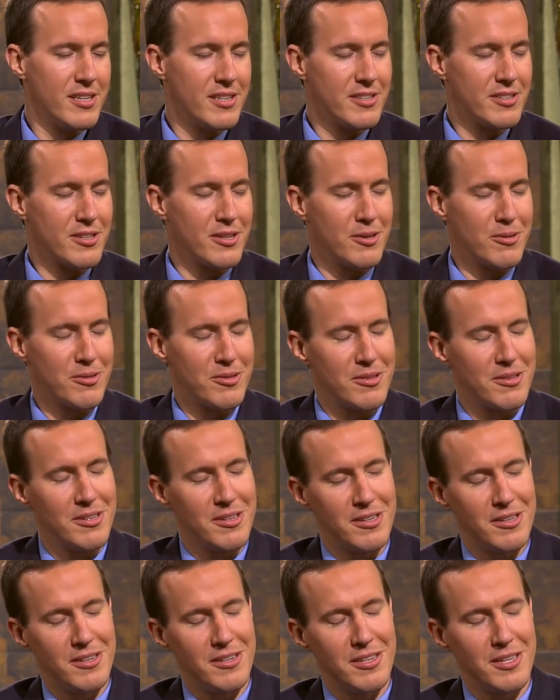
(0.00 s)
so
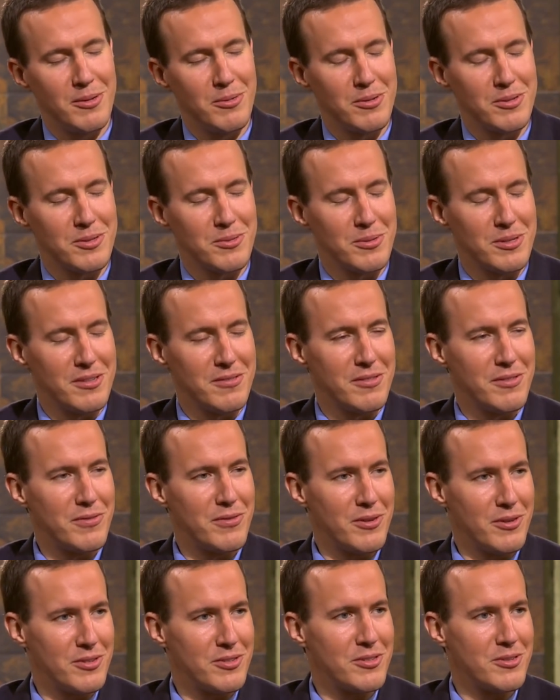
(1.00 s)
uh, he was one of the
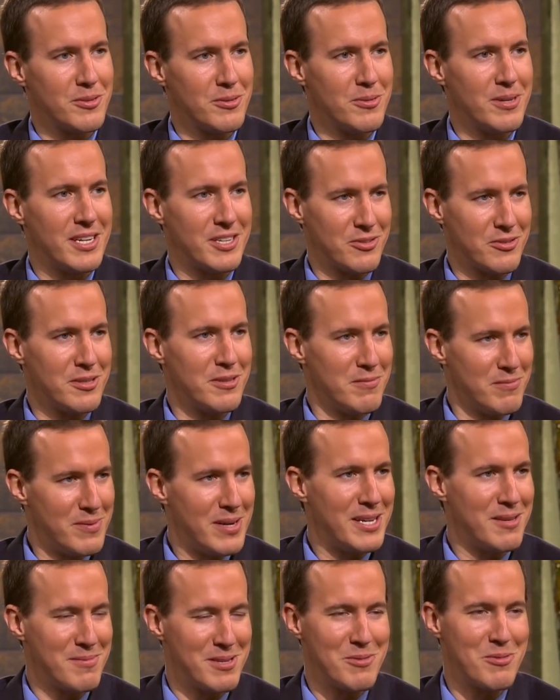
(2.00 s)
first to actually
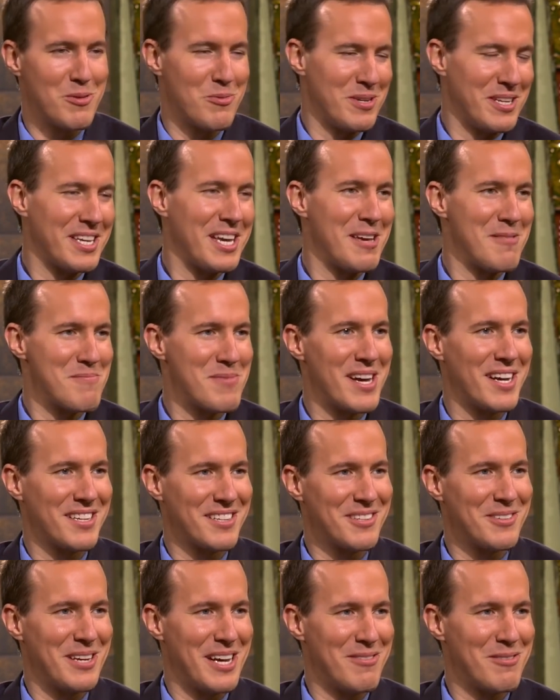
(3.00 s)
invite me when we came
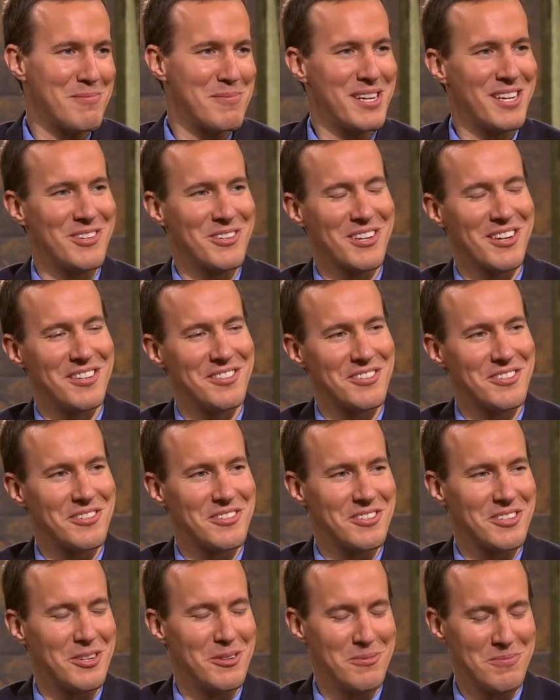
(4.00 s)
back to have a piano
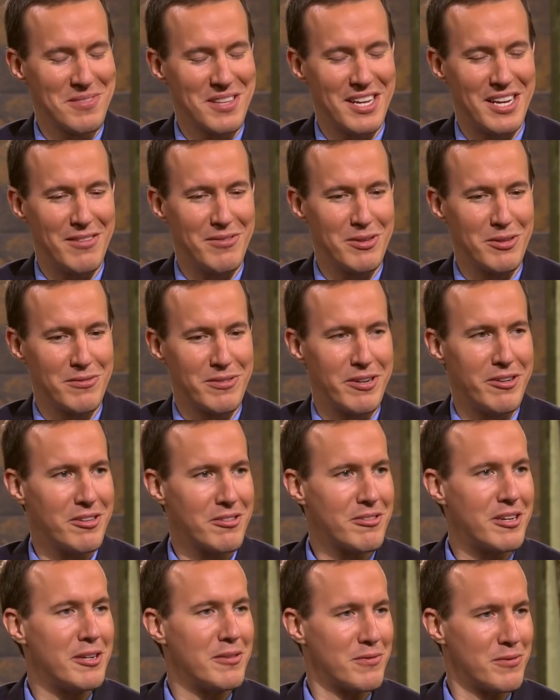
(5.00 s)
concert. So wonderful. I feel very
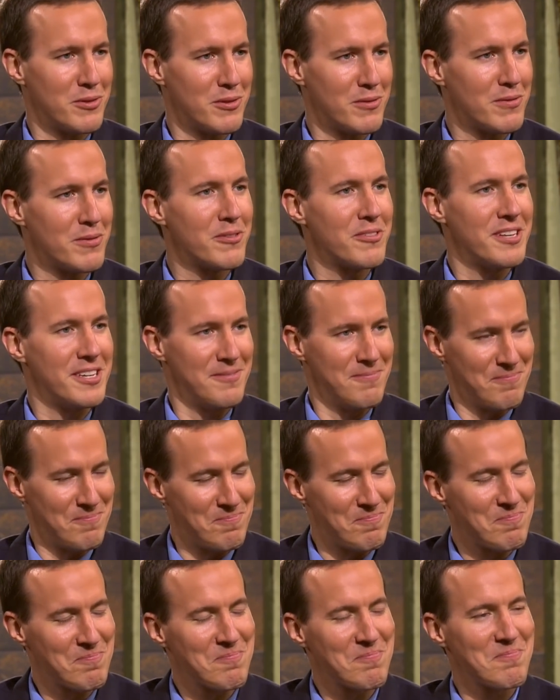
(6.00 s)
grateful for that.
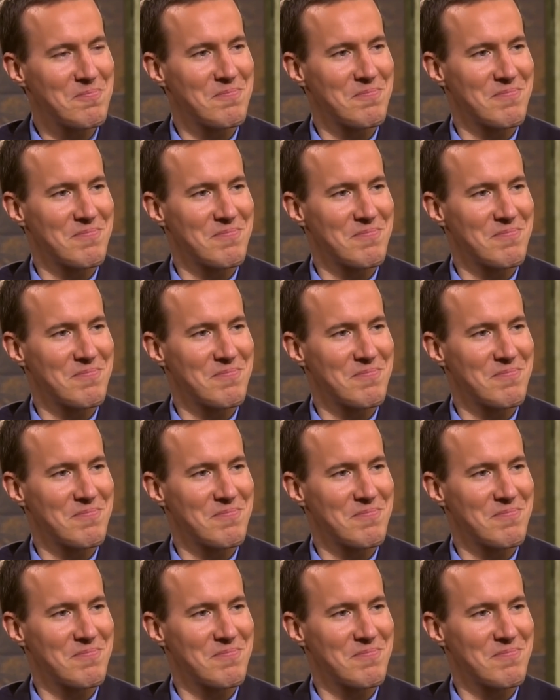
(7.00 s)
Yeah,